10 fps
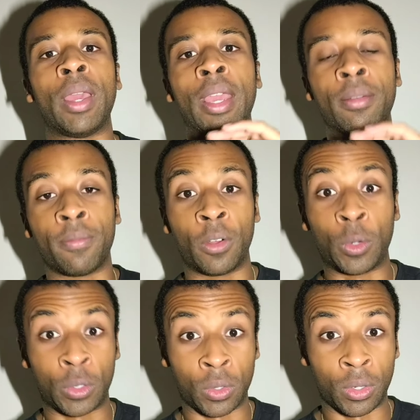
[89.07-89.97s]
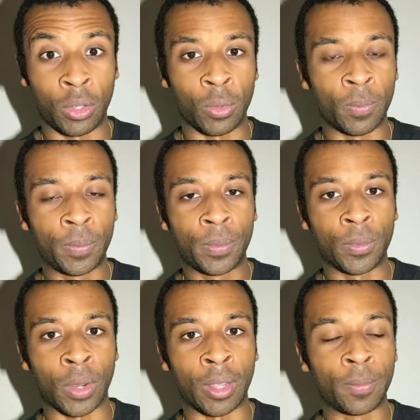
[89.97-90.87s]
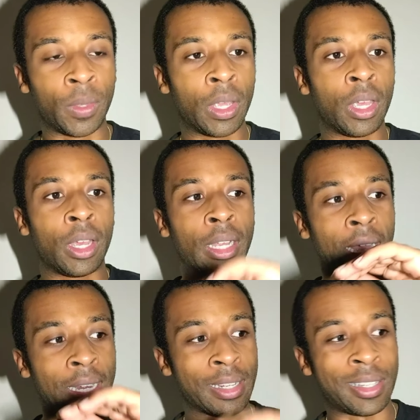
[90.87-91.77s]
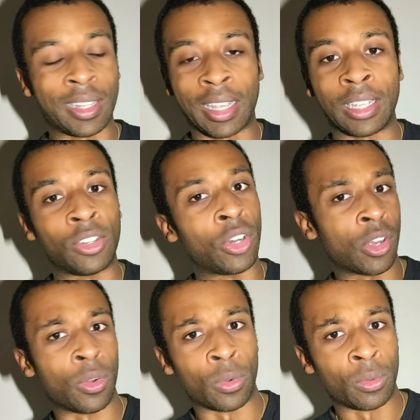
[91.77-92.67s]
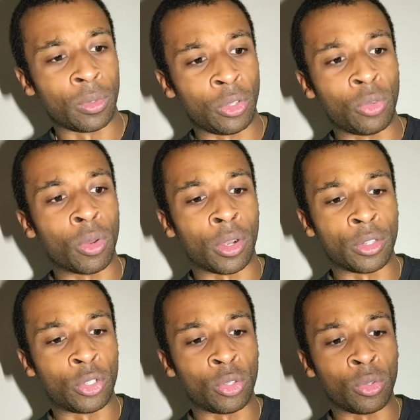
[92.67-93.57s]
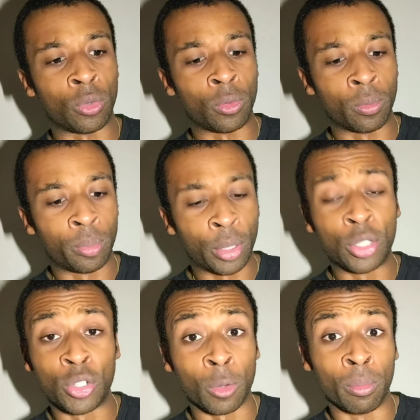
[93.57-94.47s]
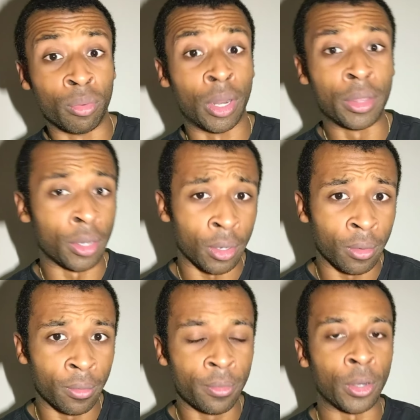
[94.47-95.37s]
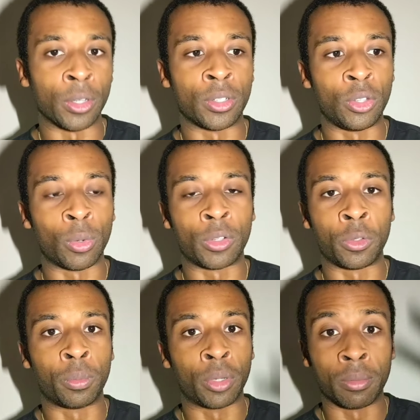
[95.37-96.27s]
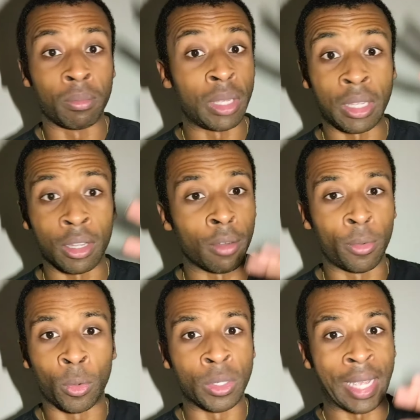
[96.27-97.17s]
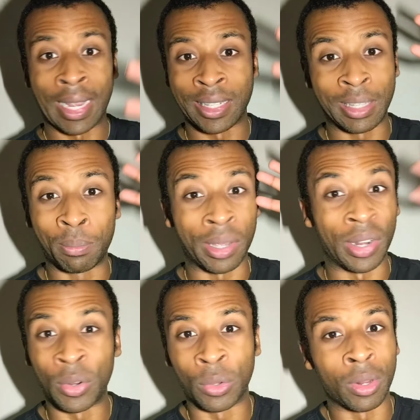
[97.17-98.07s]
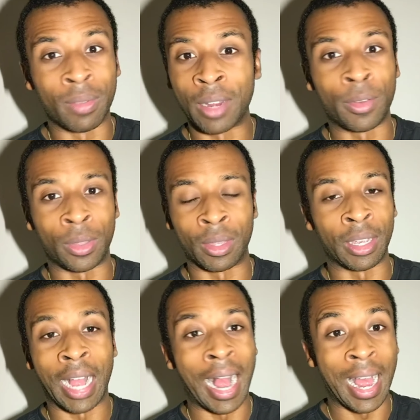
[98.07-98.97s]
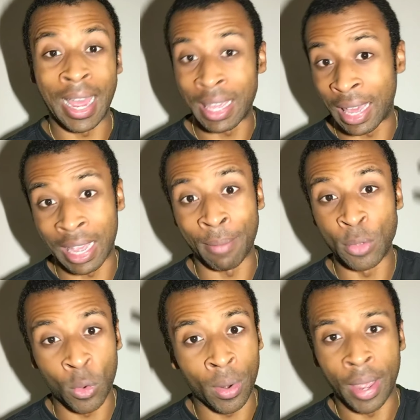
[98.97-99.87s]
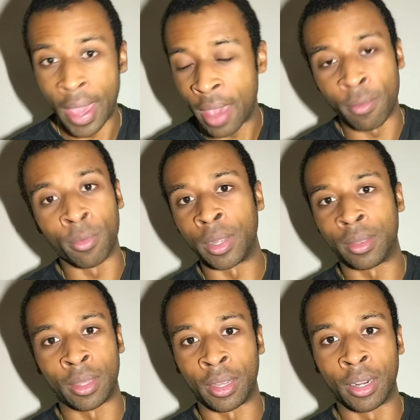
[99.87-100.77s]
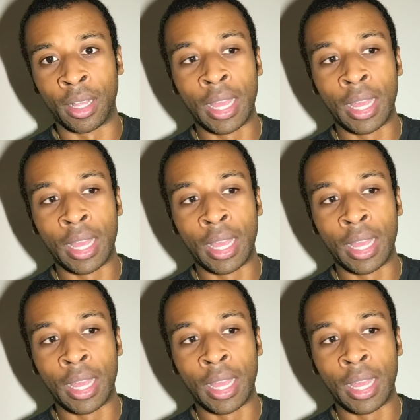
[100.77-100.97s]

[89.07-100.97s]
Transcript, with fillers: and focus on you, right? God is saying, no, you are to put your brother first. You are to put me, of course, as the pinnacle of everything. I am your everything.